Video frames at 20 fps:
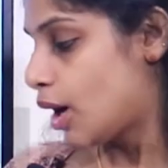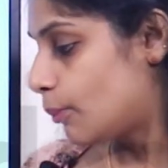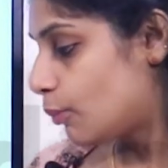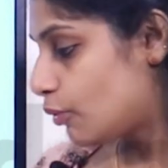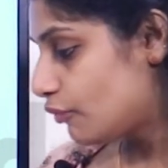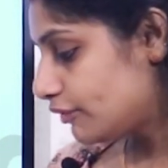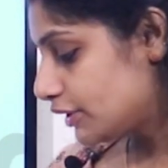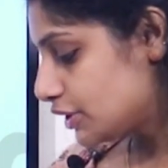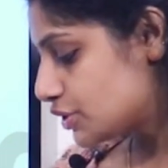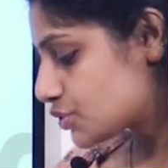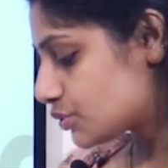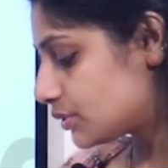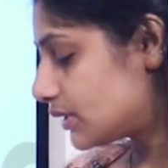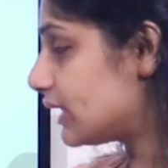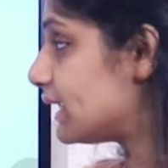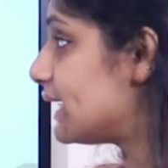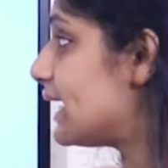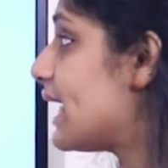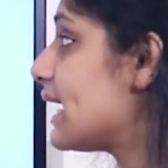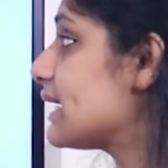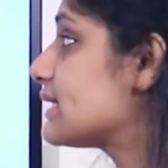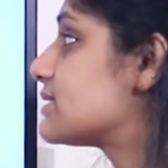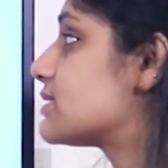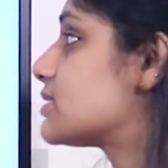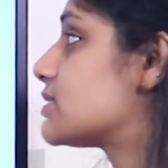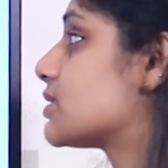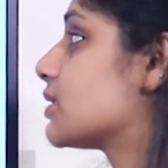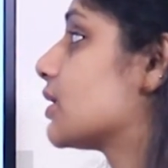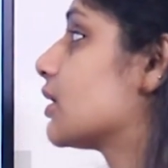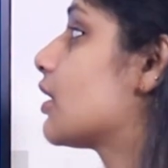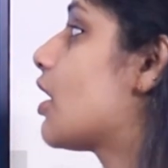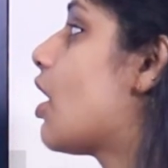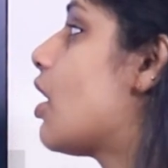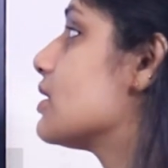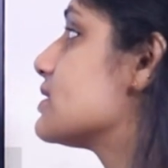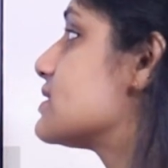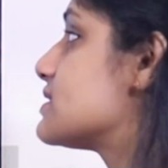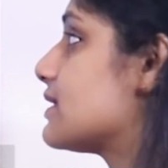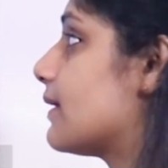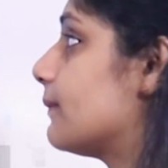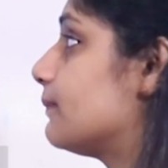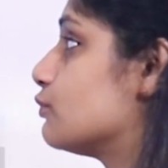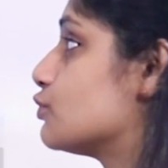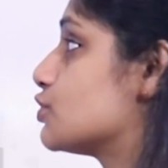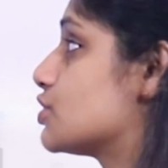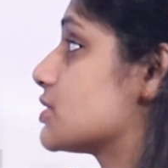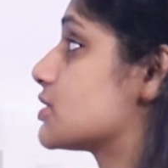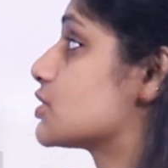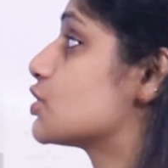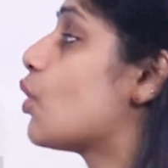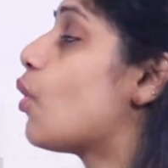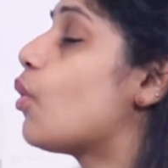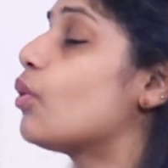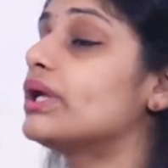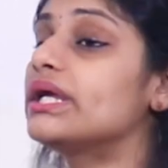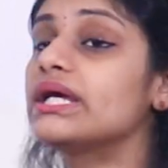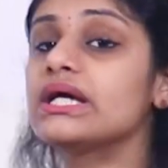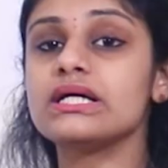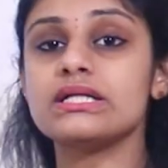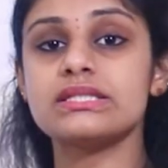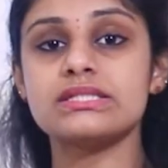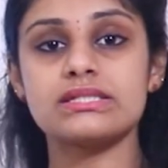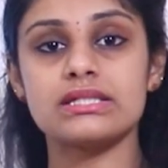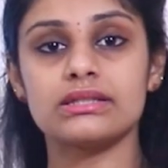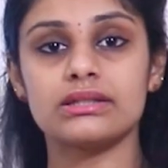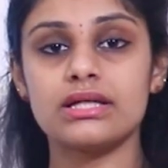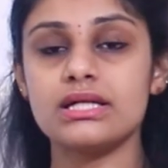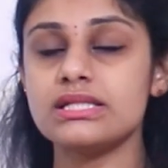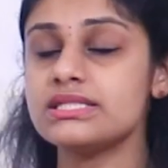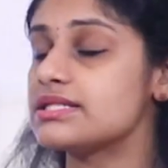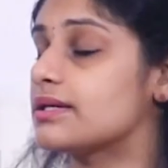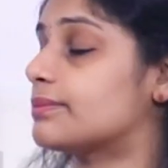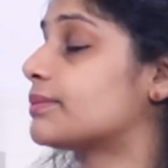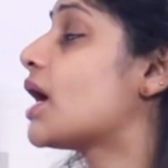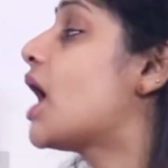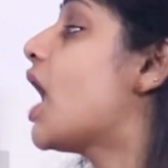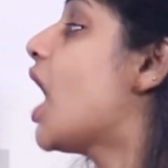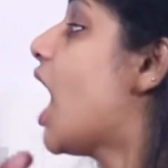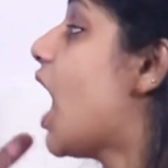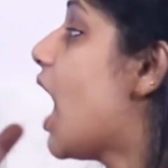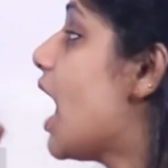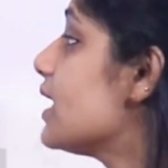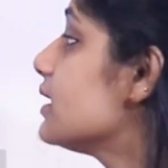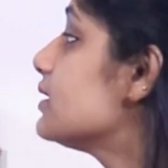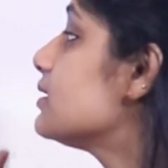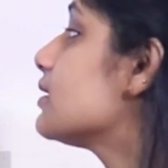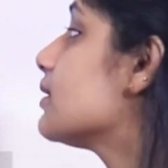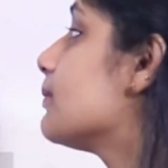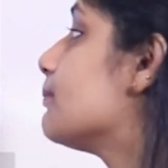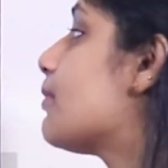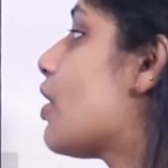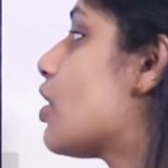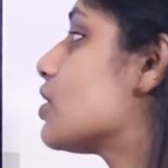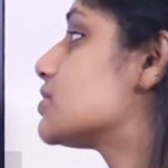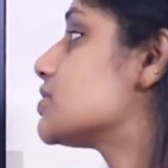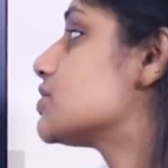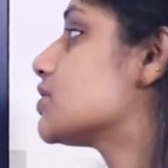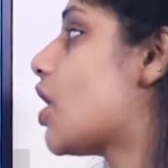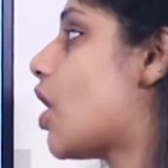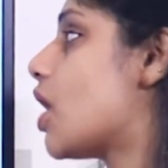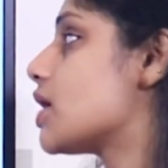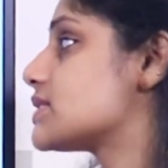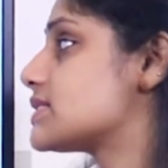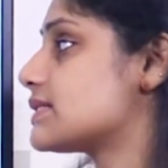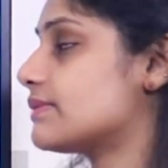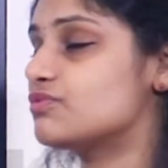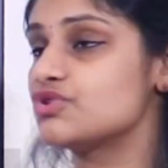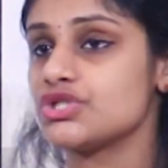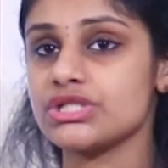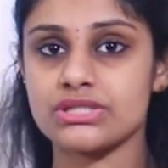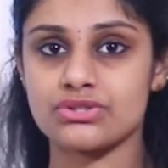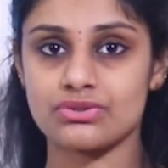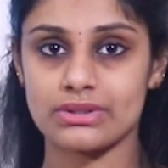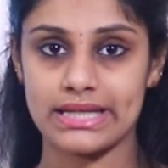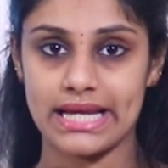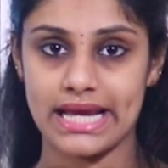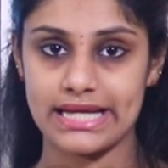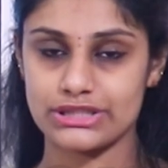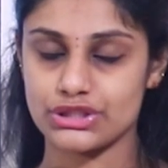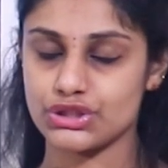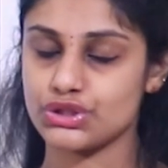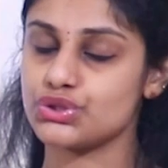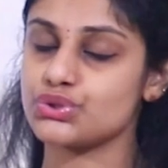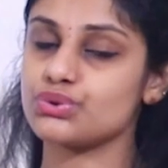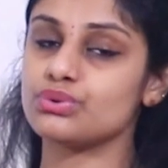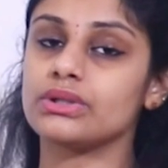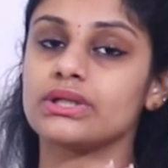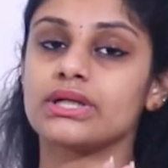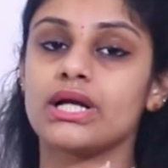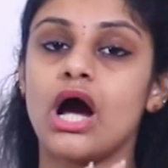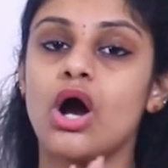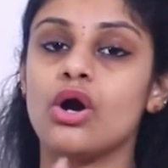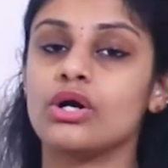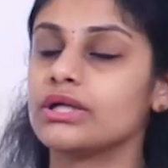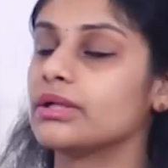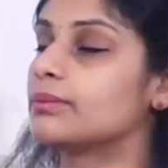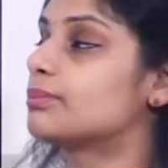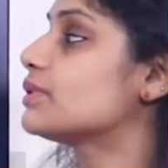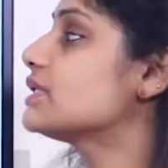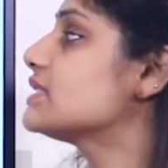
Moving to the next concept, which is going concern concept. Another important concept which is related to accounting